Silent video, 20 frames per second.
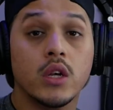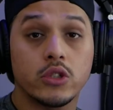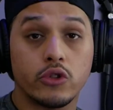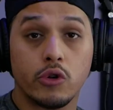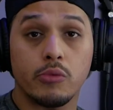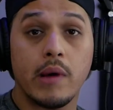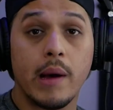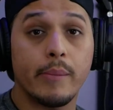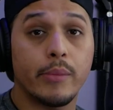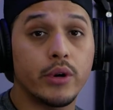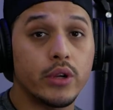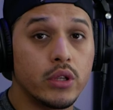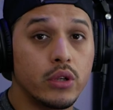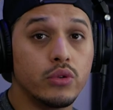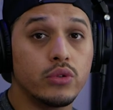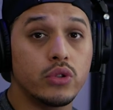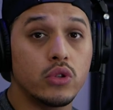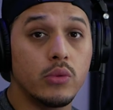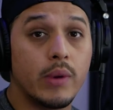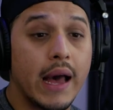So remember,
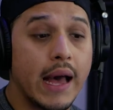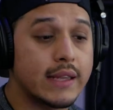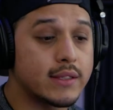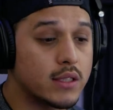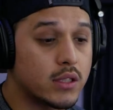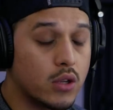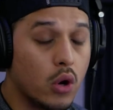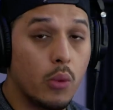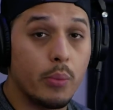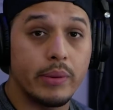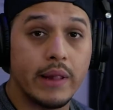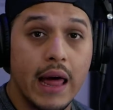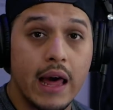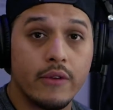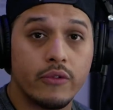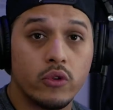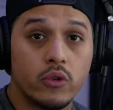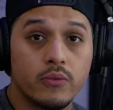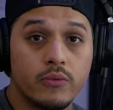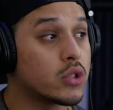YouTube has its own
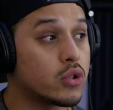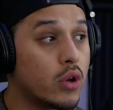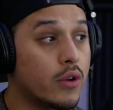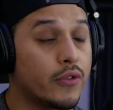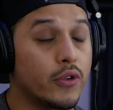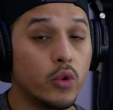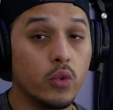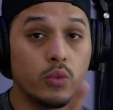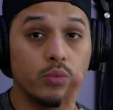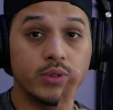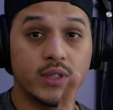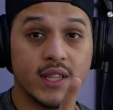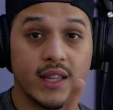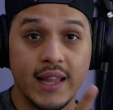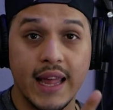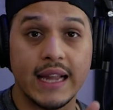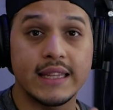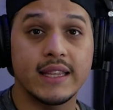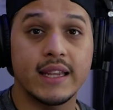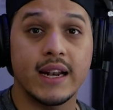platform, so if you
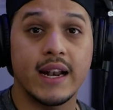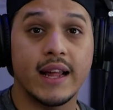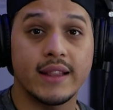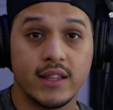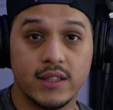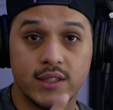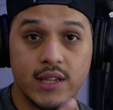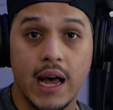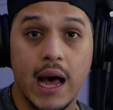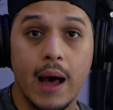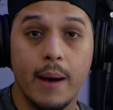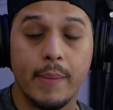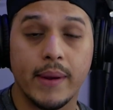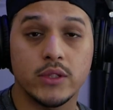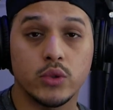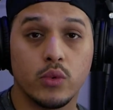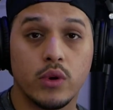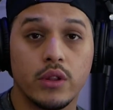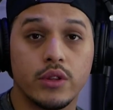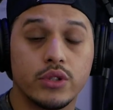selected it at the top
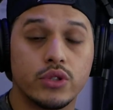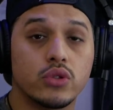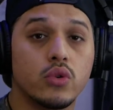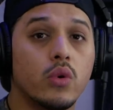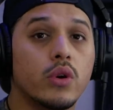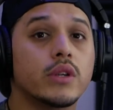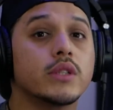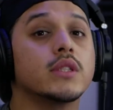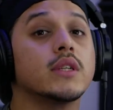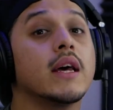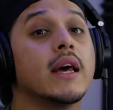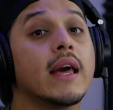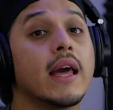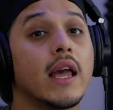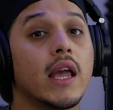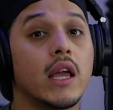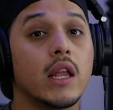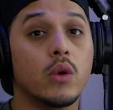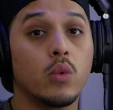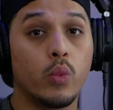as one of the stores,
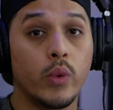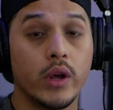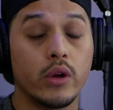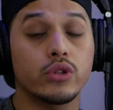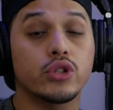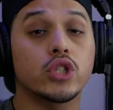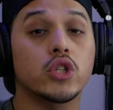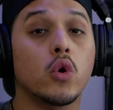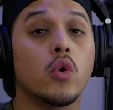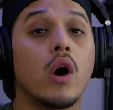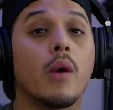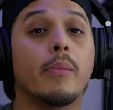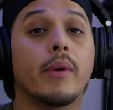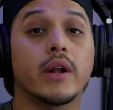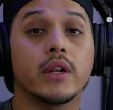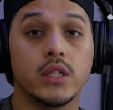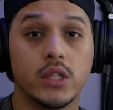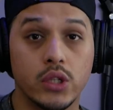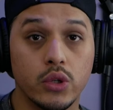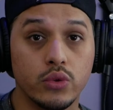it will show up
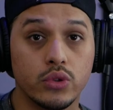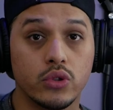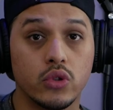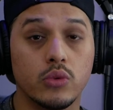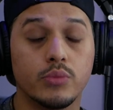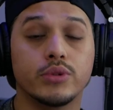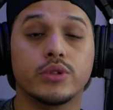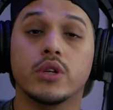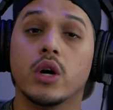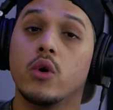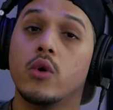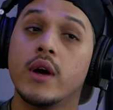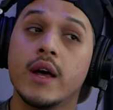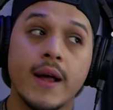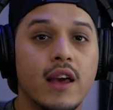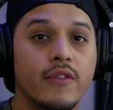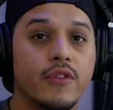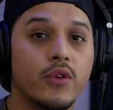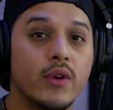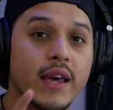on YouTube. So
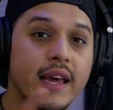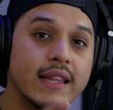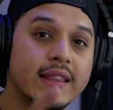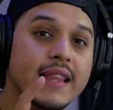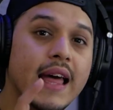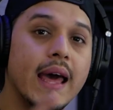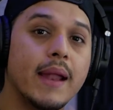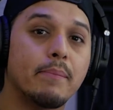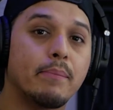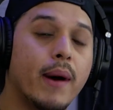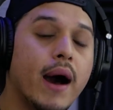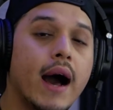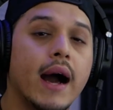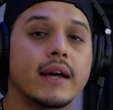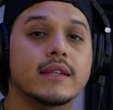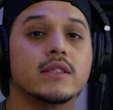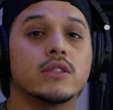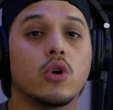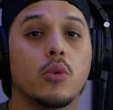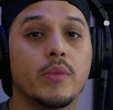if you hit that
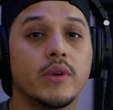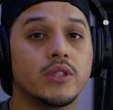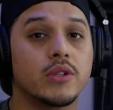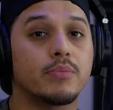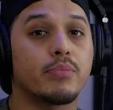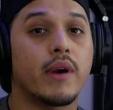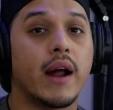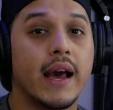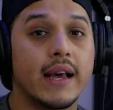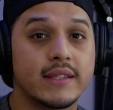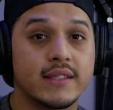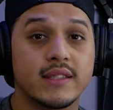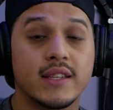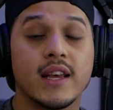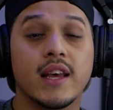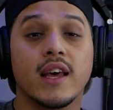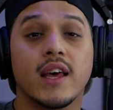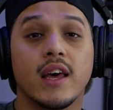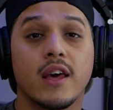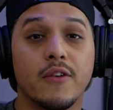box, don't be surprised
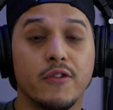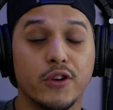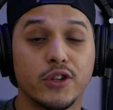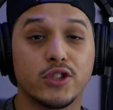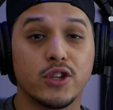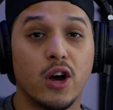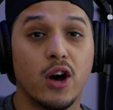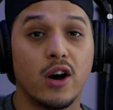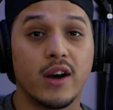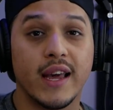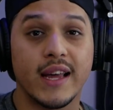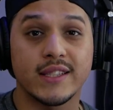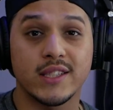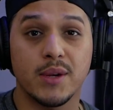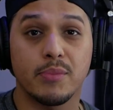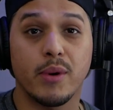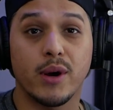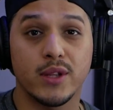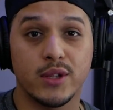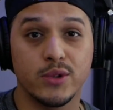if your song ends
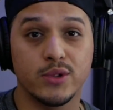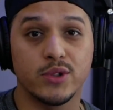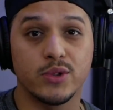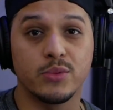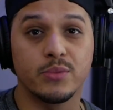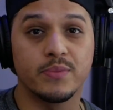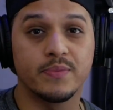up on YouTube.